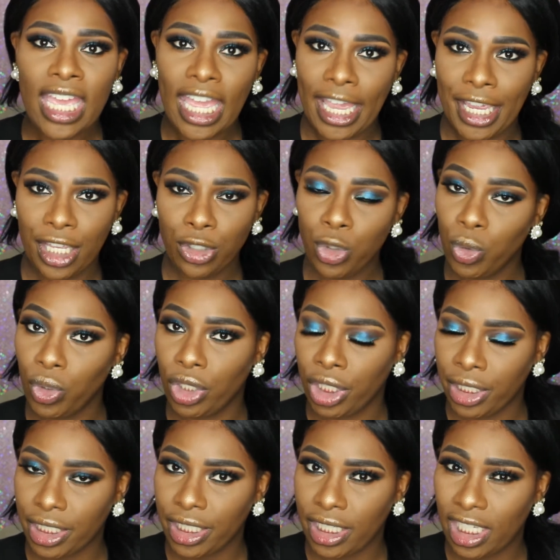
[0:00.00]
And you
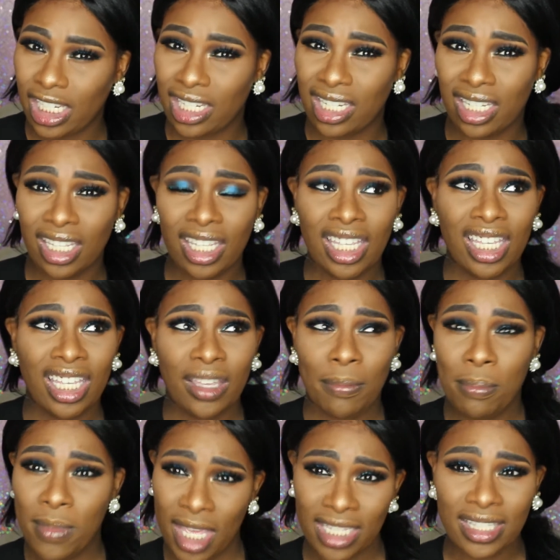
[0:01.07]
could
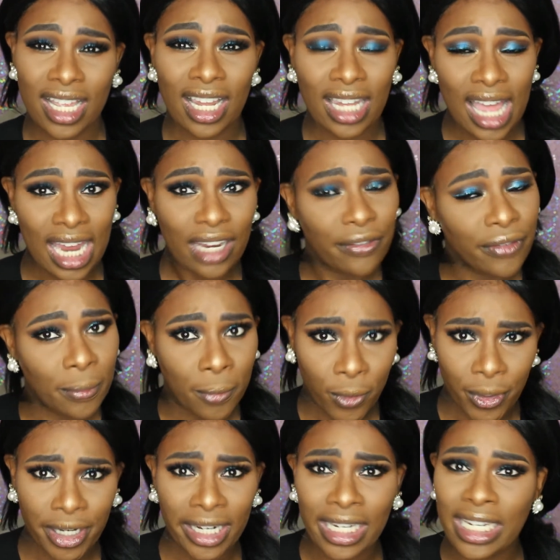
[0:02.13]
miss a lot of
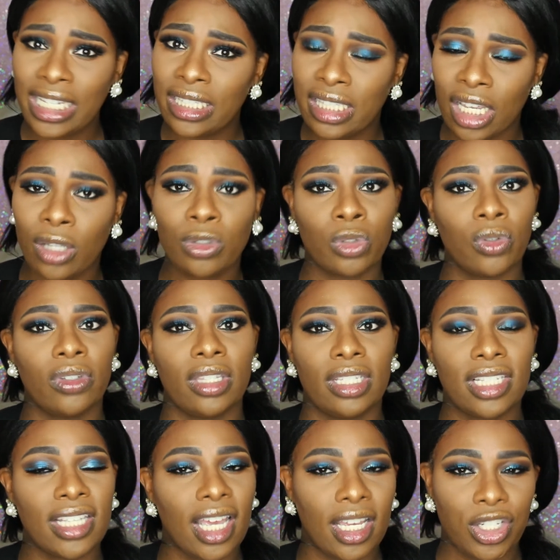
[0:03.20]
important details on
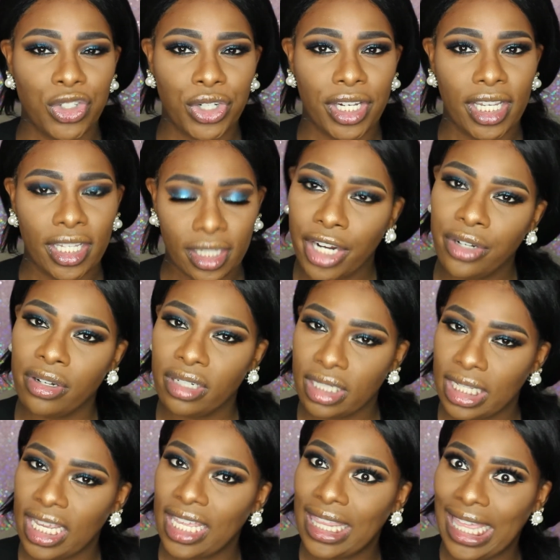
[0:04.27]
this contract.
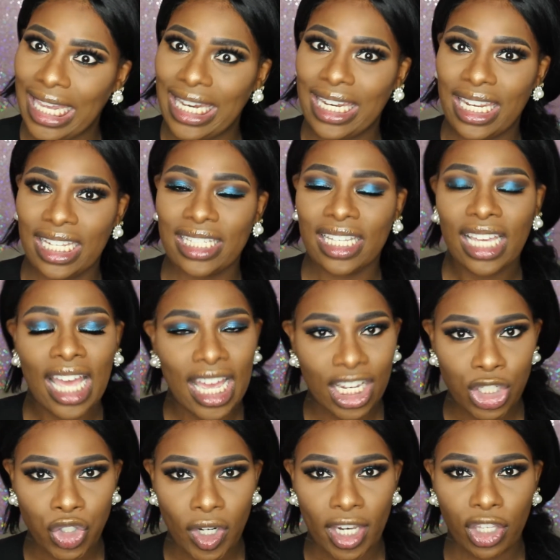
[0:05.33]
Understand that it is a
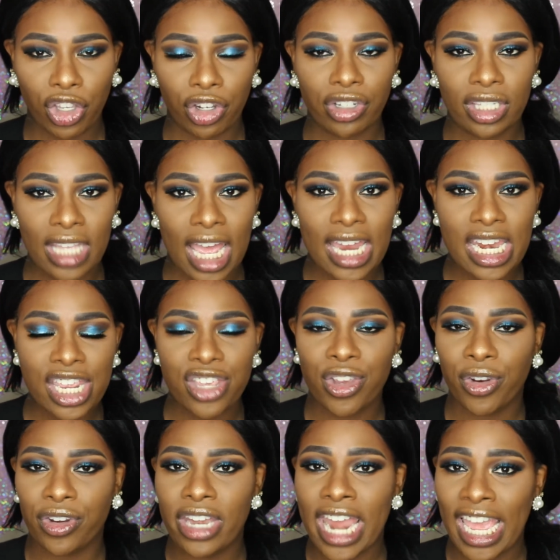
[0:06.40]
contract. You're signing
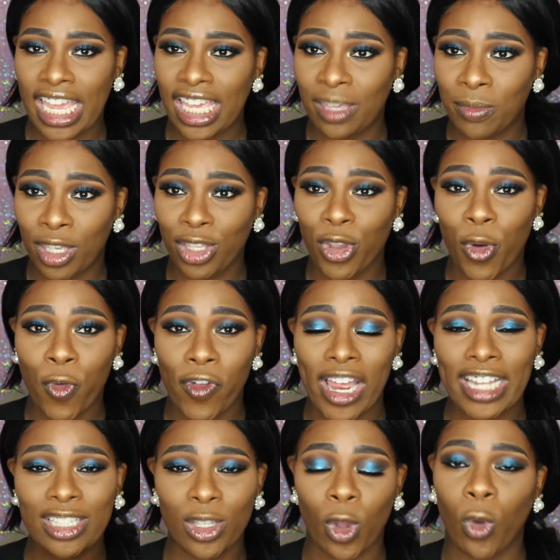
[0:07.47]
your name and your
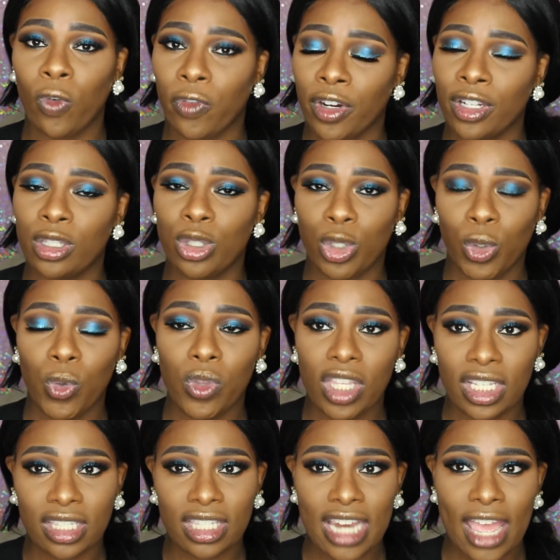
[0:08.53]
rights over to
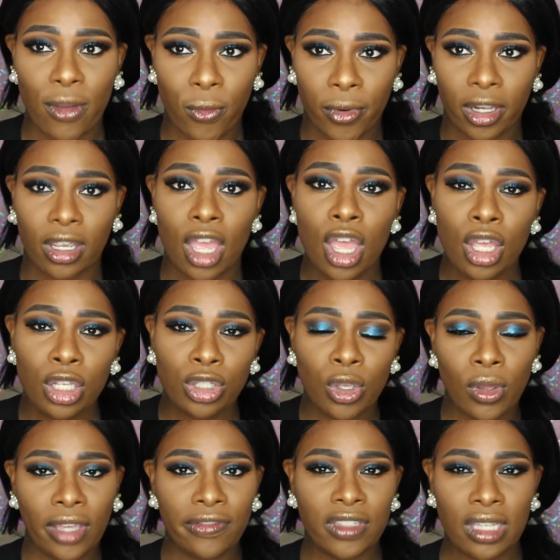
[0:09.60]
this network.
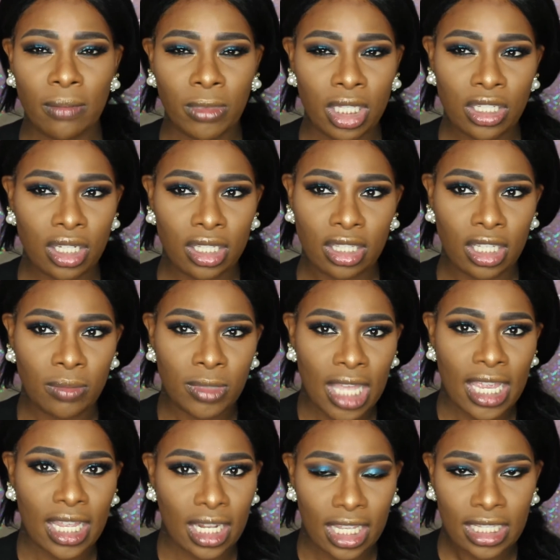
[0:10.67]
So if something just seems
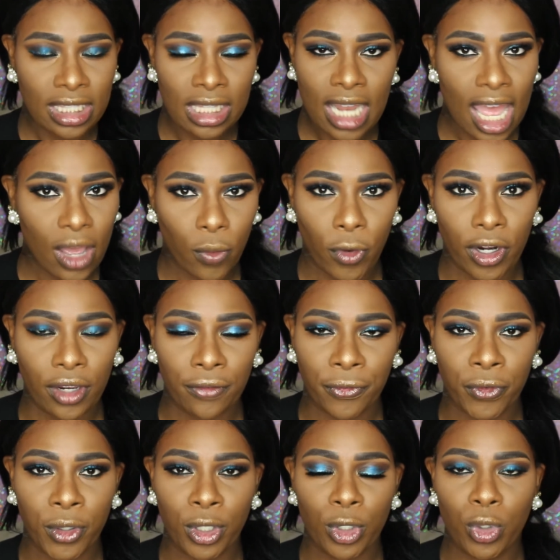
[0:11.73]
like it's not working
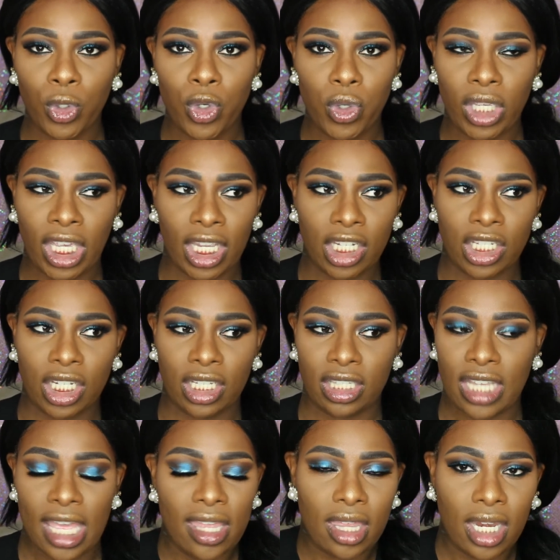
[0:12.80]
for you, you can't
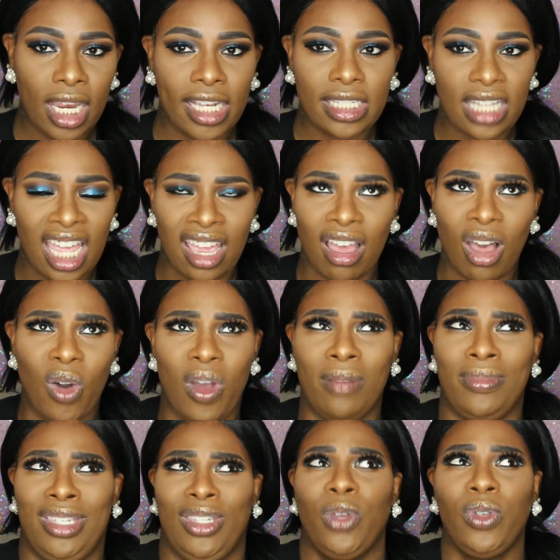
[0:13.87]
just say the next day, oh,
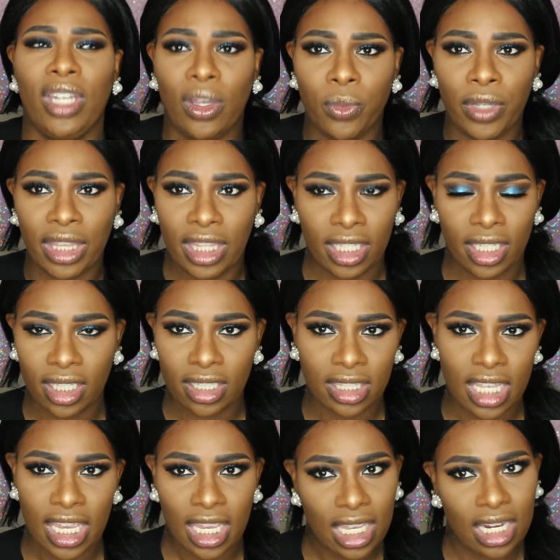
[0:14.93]
I'm so done with
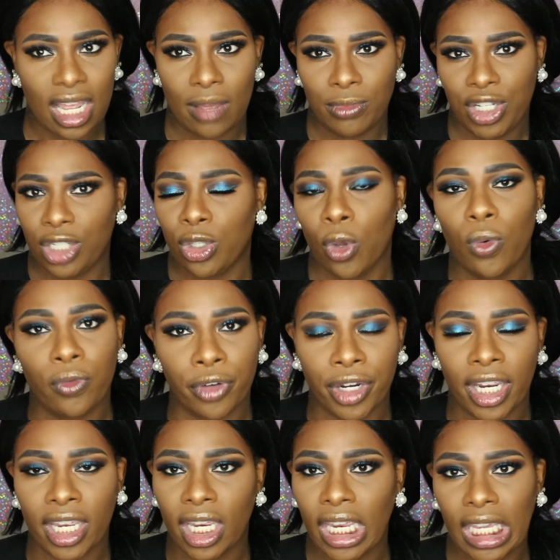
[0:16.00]
this and I'm just
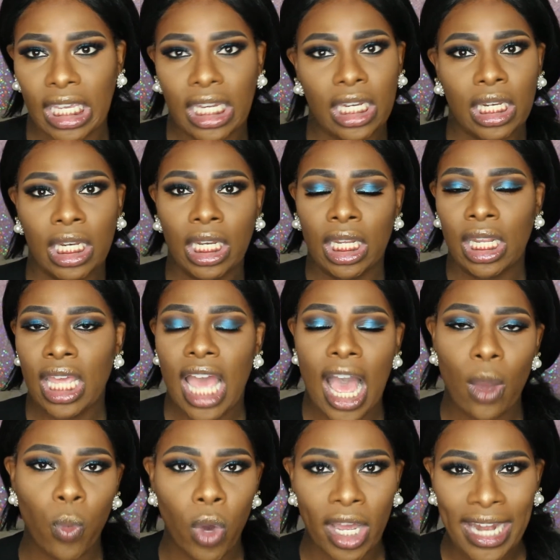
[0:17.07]
over it and
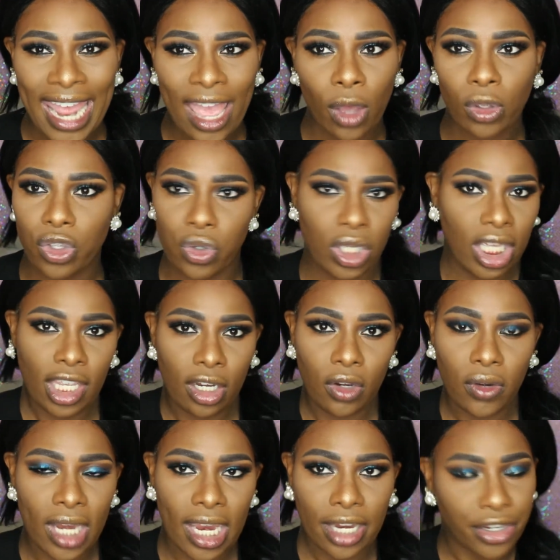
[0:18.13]
I want out. You can't
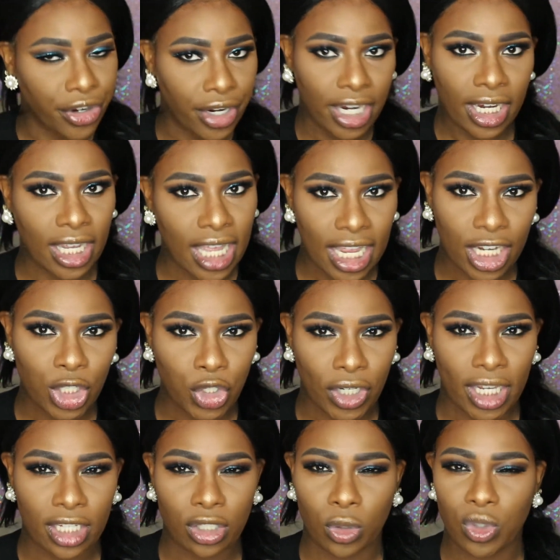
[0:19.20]
do that. You're in a
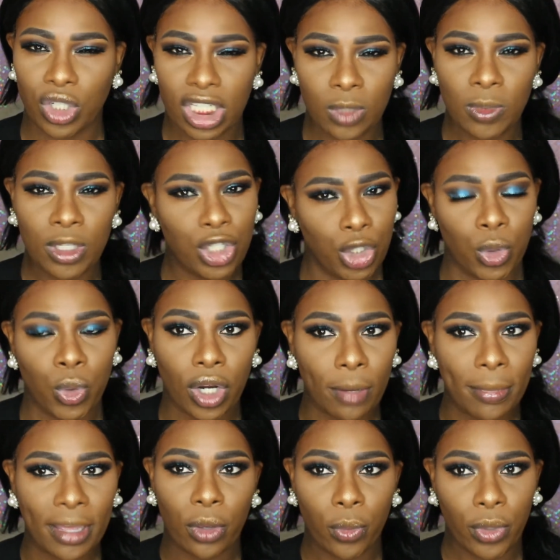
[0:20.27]
contract. So just be sure
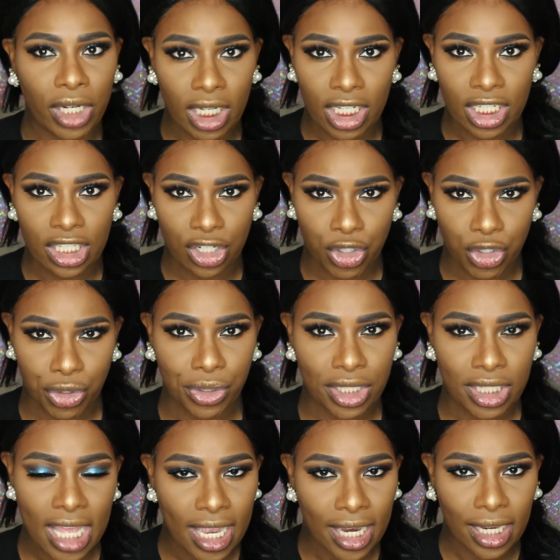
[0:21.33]
about what it is that you're
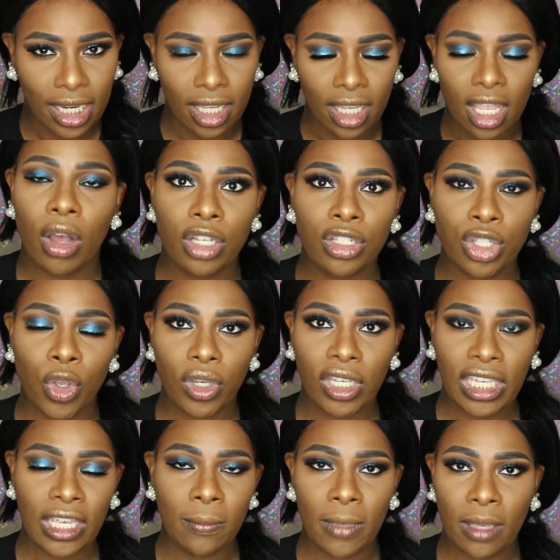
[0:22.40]
signing. Also
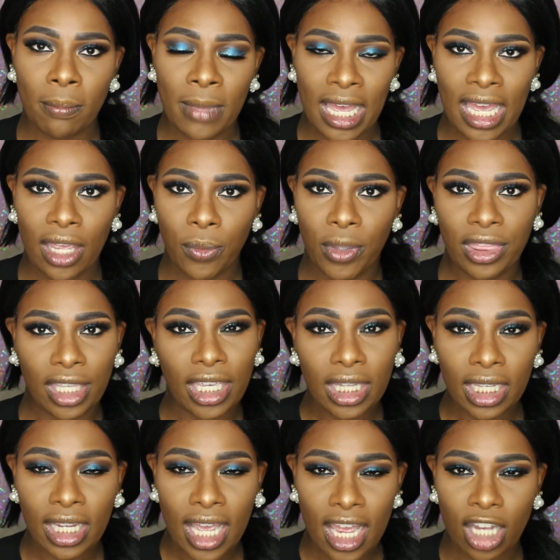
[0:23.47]
keep in mind within
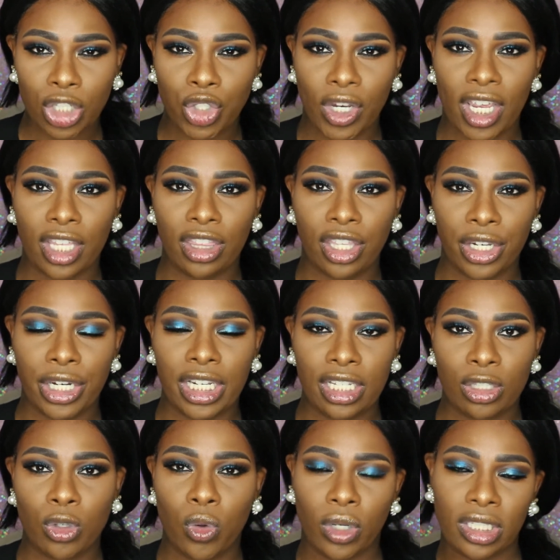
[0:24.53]
the contract, there
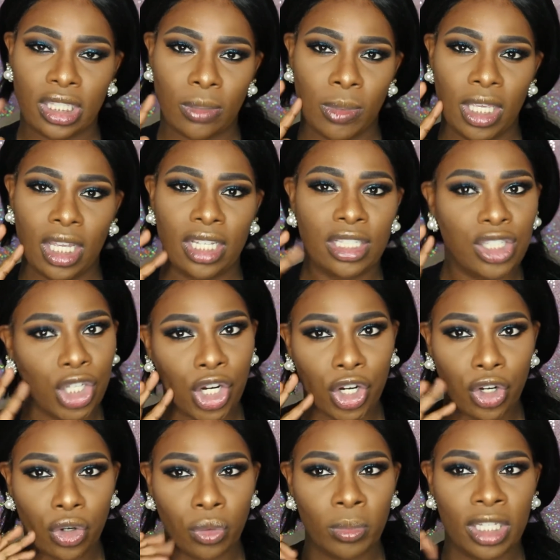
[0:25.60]
is going to be a
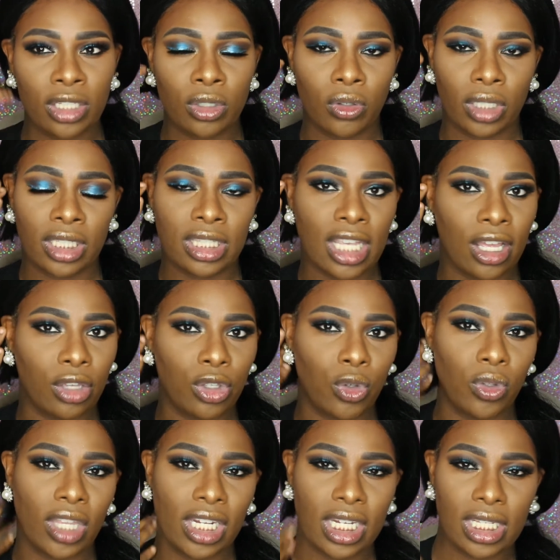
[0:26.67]
term. It's going to tell
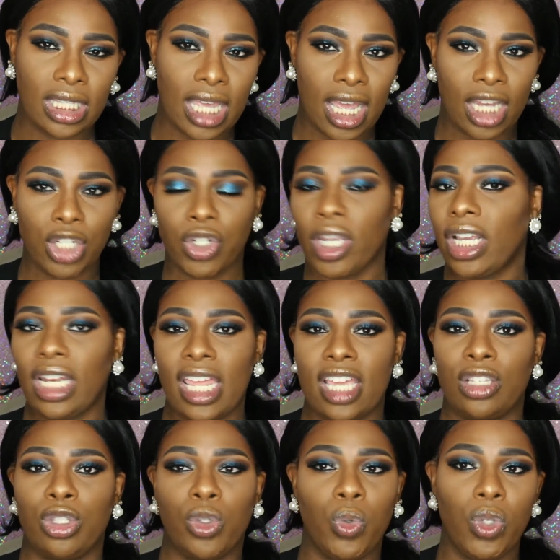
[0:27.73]
you that this contract
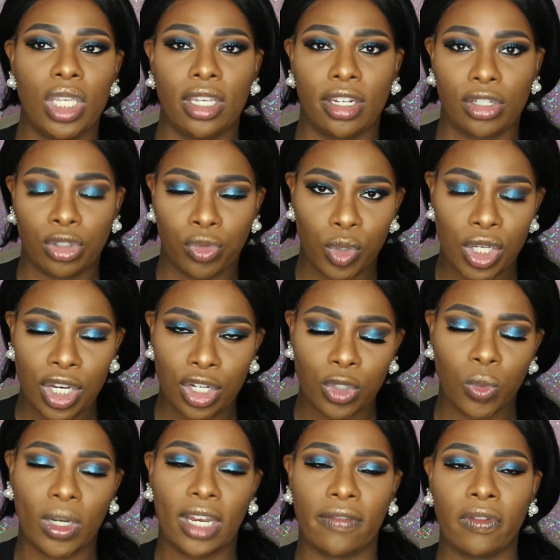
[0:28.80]
lasts two years, three
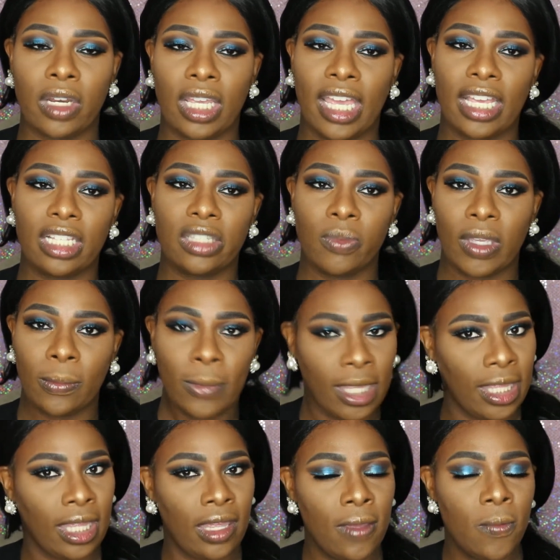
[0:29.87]
years, whatever the case may
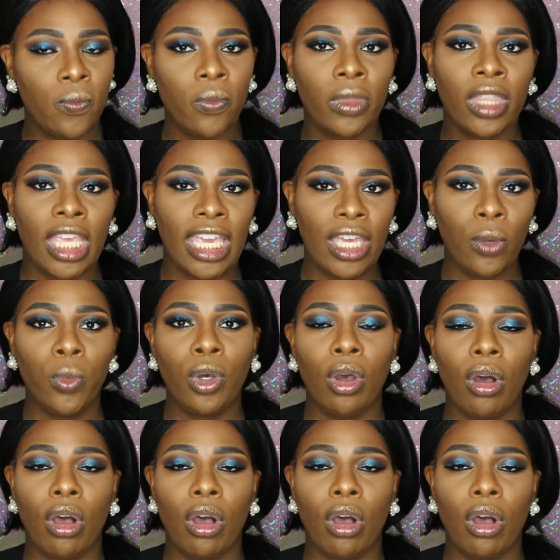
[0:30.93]
be it will